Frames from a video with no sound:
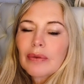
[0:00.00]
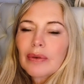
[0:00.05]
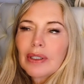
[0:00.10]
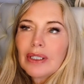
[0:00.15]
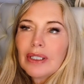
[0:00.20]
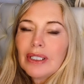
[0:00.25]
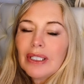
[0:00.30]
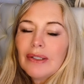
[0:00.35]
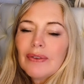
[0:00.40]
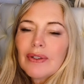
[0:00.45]

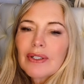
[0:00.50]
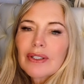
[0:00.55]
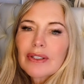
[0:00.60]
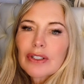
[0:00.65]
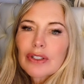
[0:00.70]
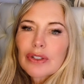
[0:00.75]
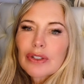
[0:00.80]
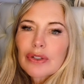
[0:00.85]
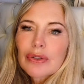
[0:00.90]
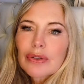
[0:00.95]
living
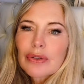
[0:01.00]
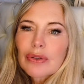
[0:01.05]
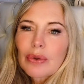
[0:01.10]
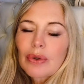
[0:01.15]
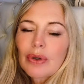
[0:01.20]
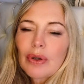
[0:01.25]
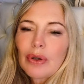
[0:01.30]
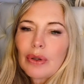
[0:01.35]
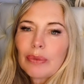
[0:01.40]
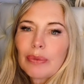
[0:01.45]
this so
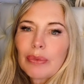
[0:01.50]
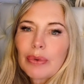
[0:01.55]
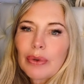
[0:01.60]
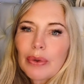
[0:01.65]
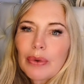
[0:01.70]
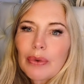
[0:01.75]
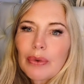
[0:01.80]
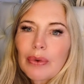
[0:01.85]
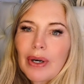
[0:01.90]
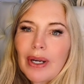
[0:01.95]
called
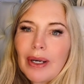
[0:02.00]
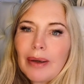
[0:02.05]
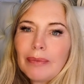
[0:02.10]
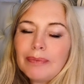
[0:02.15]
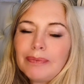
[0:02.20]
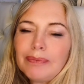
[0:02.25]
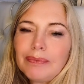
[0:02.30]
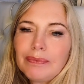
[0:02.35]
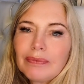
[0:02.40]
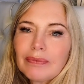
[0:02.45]
program,